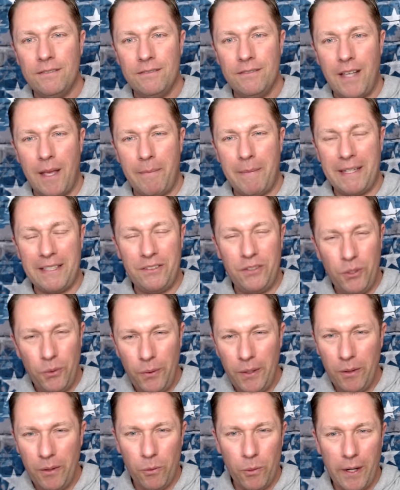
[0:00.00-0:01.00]
am I
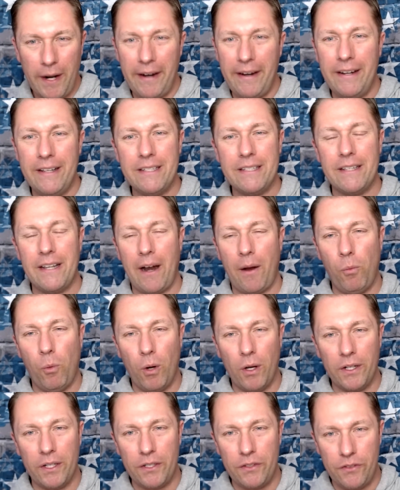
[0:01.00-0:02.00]
doing what it is that I
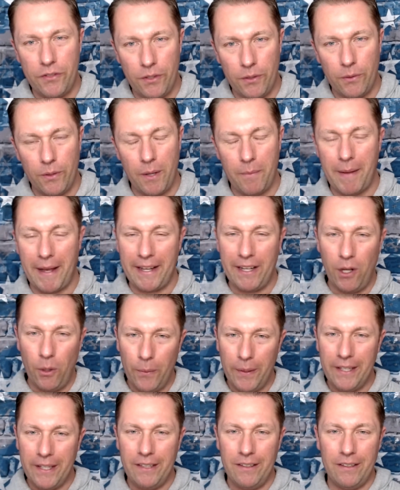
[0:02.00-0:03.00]
want to do? Am I
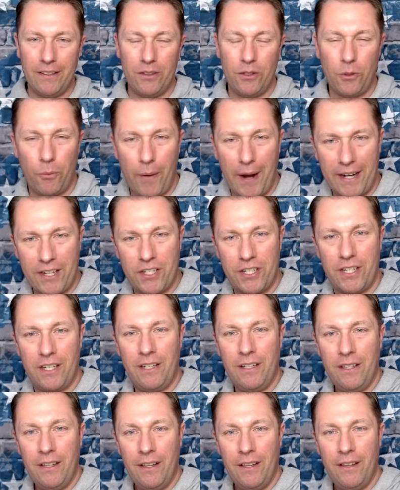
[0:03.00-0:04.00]
going in the direction
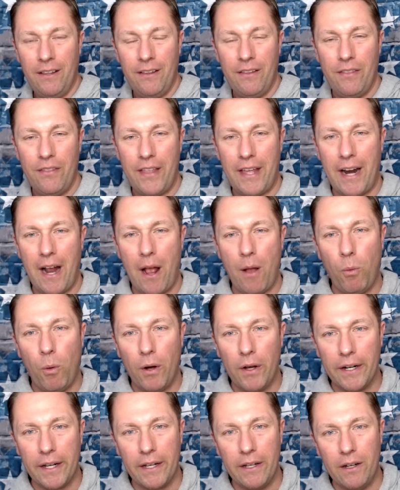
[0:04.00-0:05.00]
that I
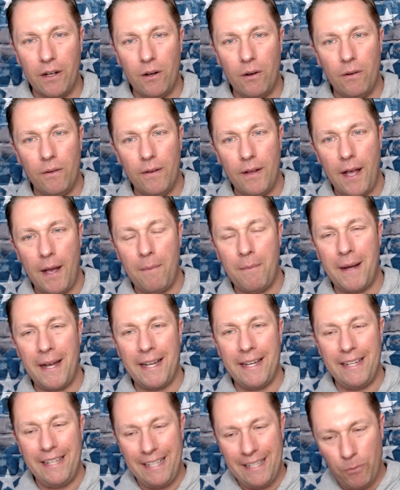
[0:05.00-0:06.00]
want to go? Am
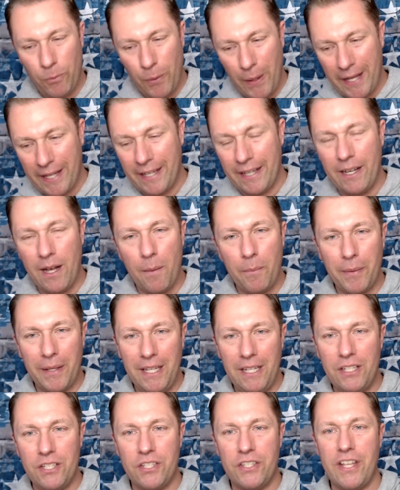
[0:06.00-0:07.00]
I waking up
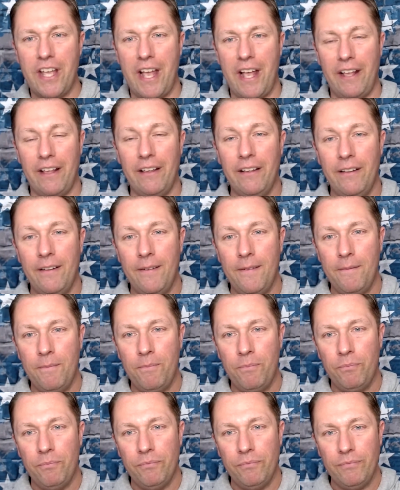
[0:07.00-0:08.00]
each day
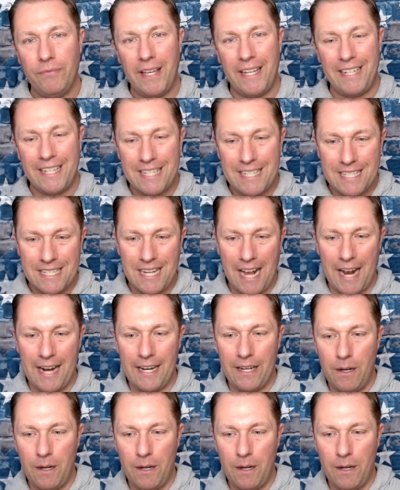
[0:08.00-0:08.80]
and excited